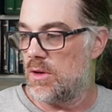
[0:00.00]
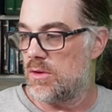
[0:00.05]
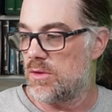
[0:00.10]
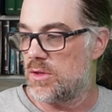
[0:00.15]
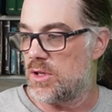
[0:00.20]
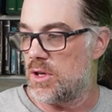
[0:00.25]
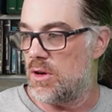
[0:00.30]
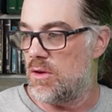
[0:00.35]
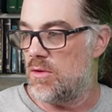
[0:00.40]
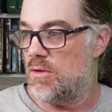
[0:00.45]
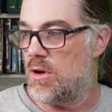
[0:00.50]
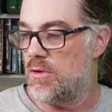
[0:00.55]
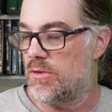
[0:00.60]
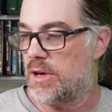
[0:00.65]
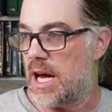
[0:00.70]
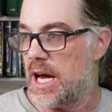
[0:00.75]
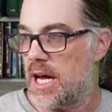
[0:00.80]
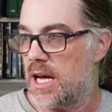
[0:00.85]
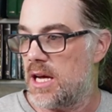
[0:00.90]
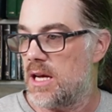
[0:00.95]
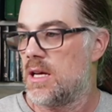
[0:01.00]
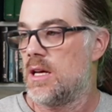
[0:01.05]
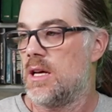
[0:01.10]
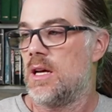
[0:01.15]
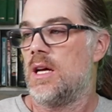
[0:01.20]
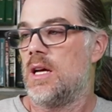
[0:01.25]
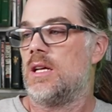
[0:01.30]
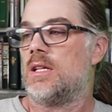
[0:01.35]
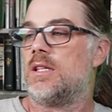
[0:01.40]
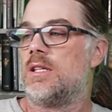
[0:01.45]
So, okay,
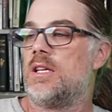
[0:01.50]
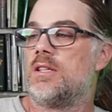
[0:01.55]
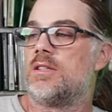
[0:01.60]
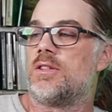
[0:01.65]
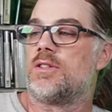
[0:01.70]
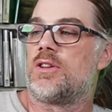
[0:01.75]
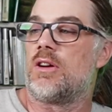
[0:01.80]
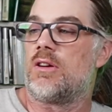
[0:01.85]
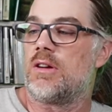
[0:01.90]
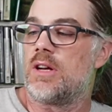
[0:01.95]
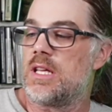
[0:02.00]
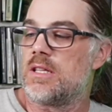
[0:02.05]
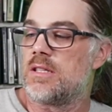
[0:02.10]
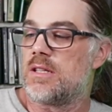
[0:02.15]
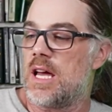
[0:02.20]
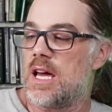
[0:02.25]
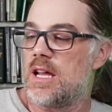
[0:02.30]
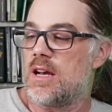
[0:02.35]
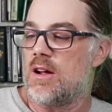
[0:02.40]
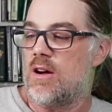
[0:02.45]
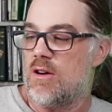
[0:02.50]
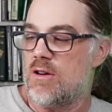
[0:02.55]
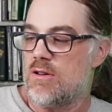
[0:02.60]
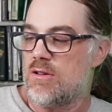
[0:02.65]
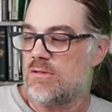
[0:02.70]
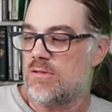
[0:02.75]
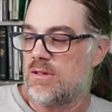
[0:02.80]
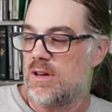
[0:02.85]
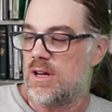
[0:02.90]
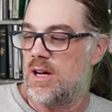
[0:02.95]
these attorneys that
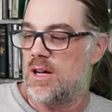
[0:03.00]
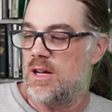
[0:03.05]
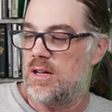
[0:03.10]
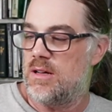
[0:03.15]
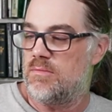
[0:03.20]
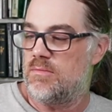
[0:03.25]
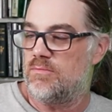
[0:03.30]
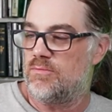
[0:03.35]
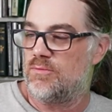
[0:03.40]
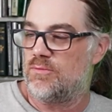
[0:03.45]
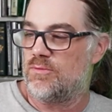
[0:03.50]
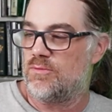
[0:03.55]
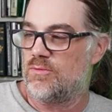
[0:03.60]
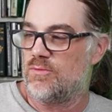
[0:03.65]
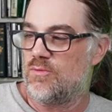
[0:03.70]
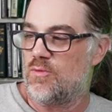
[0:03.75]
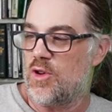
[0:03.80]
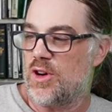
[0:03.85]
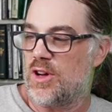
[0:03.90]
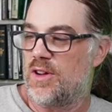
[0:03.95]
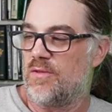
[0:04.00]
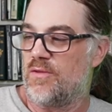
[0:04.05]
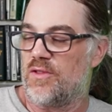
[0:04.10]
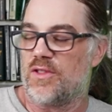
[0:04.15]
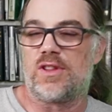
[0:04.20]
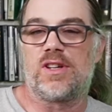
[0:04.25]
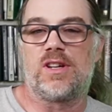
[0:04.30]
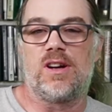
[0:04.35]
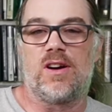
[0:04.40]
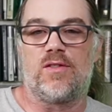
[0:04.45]
are working
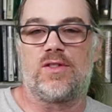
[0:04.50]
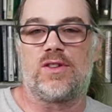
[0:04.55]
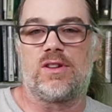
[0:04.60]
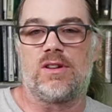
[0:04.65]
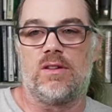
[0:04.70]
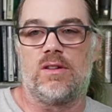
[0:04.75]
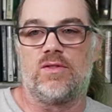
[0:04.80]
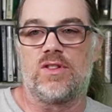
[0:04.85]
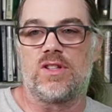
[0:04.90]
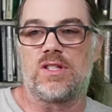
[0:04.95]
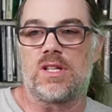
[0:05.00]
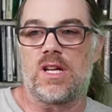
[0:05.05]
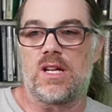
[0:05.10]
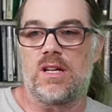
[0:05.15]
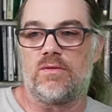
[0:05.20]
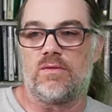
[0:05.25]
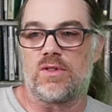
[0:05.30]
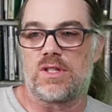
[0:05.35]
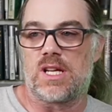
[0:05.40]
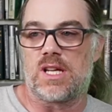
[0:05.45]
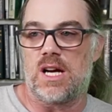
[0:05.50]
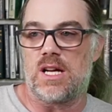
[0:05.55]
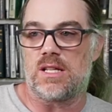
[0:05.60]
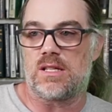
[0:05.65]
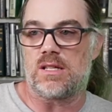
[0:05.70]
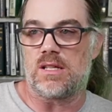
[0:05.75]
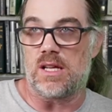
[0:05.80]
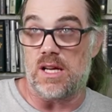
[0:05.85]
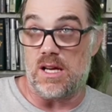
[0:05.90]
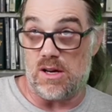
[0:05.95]
for the governor of the state of
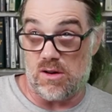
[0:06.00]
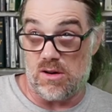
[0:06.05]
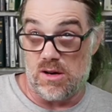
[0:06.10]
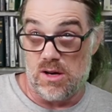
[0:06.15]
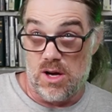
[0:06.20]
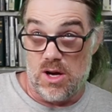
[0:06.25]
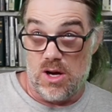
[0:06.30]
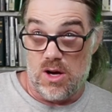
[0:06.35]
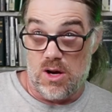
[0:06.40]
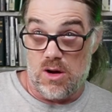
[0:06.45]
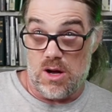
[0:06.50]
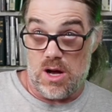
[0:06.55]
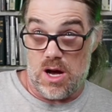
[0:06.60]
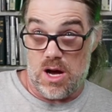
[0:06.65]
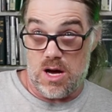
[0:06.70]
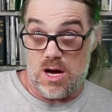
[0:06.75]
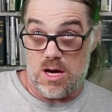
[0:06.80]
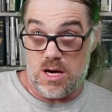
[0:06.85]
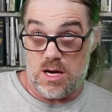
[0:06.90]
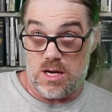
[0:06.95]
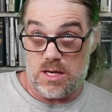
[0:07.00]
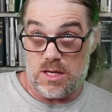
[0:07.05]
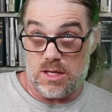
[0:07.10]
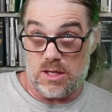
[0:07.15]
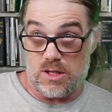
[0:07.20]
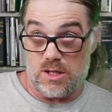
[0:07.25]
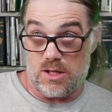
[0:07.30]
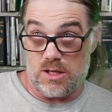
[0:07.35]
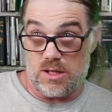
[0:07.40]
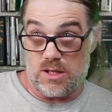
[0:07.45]
Wisconsin here, for
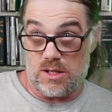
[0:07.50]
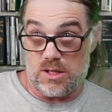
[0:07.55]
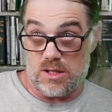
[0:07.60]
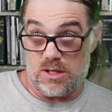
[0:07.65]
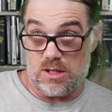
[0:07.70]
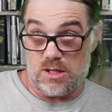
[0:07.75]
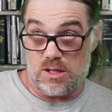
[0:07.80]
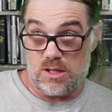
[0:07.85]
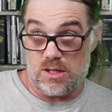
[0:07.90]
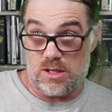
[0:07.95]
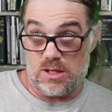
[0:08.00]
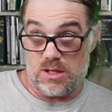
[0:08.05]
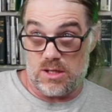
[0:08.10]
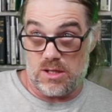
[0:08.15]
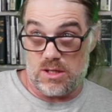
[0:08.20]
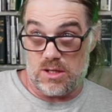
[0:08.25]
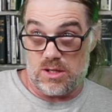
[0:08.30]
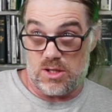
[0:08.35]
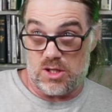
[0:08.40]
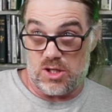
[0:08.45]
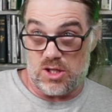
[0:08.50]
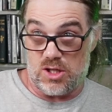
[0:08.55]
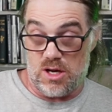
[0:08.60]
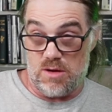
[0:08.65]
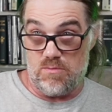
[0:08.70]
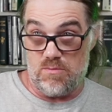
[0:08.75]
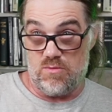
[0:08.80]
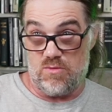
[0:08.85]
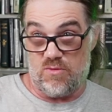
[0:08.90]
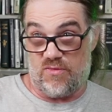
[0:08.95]

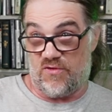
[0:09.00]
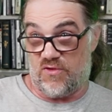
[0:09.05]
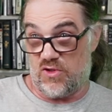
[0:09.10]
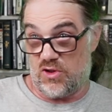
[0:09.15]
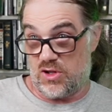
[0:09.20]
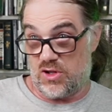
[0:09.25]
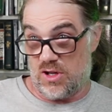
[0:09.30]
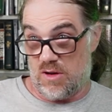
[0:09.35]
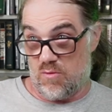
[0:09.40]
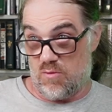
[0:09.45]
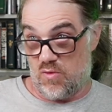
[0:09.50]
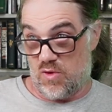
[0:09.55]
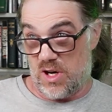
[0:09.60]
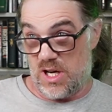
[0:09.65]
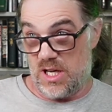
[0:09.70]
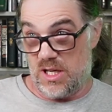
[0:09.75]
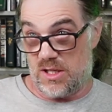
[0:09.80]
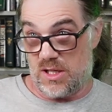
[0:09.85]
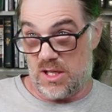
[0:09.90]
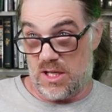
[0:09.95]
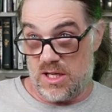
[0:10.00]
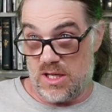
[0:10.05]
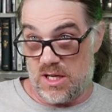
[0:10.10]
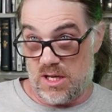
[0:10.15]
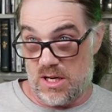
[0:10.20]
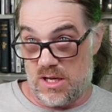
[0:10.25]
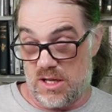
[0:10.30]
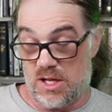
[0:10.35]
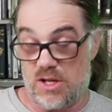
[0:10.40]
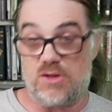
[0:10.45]
some
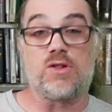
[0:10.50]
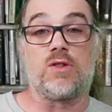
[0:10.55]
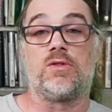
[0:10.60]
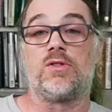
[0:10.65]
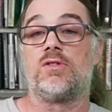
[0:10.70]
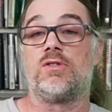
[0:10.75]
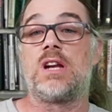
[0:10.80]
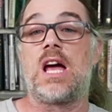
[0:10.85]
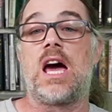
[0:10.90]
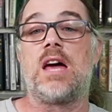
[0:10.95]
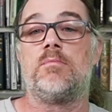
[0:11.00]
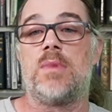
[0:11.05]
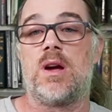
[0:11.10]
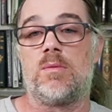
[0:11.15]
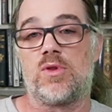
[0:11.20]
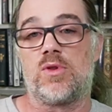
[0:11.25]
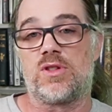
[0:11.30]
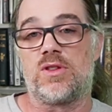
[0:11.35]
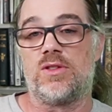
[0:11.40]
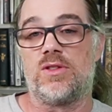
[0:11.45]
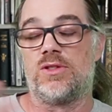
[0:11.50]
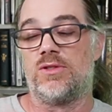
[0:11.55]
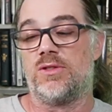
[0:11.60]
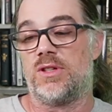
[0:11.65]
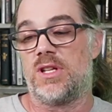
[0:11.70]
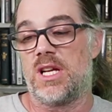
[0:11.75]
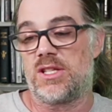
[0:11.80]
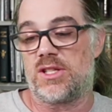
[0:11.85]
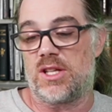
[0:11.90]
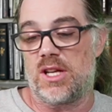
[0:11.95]
reason, so they're not members of the
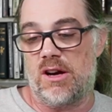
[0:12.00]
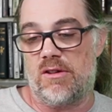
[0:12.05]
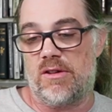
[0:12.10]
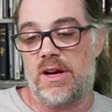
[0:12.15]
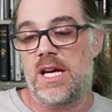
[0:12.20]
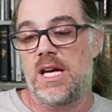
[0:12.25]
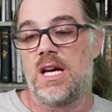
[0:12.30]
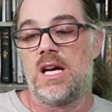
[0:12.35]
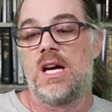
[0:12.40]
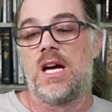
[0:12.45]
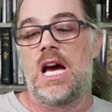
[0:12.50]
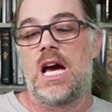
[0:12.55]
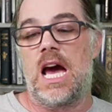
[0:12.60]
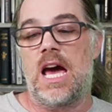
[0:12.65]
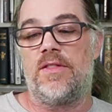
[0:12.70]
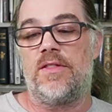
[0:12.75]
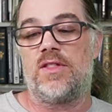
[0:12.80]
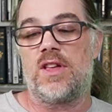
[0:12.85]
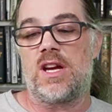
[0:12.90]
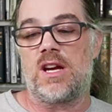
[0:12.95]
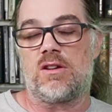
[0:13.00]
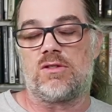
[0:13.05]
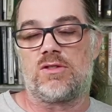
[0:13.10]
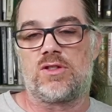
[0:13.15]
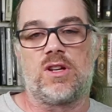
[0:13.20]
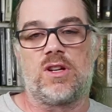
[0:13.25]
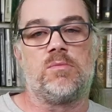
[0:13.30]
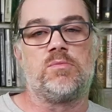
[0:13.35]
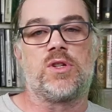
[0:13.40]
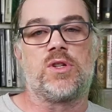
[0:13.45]
judiciary, and they are
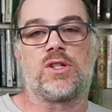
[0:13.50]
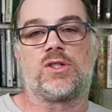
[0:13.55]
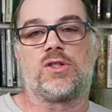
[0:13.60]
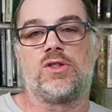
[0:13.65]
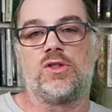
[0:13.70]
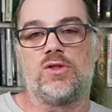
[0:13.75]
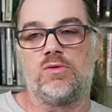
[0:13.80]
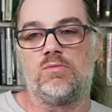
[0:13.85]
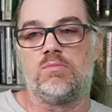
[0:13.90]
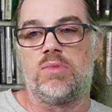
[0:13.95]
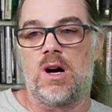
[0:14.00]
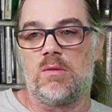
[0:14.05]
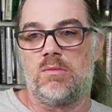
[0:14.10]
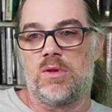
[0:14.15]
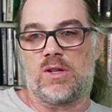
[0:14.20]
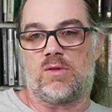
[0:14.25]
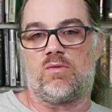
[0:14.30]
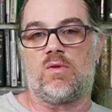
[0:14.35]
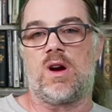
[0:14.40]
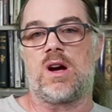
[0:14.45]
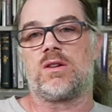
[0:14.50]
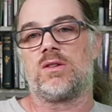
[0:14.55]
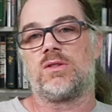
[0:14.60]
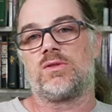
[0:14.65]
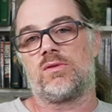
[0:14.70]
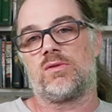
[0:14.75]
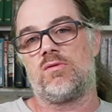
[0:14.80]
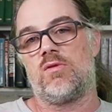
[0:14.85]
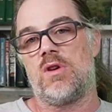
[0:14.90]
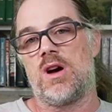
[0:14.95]
subject to public
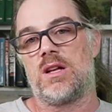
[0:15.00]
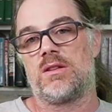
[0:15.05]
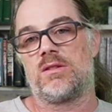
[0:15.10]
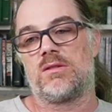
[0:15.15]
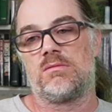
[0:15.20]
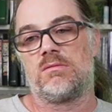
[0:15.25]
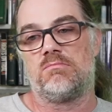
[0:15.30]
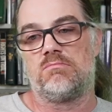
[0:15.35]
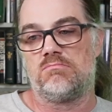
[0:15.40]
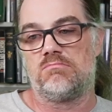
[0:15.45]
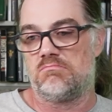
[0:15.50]
records requests.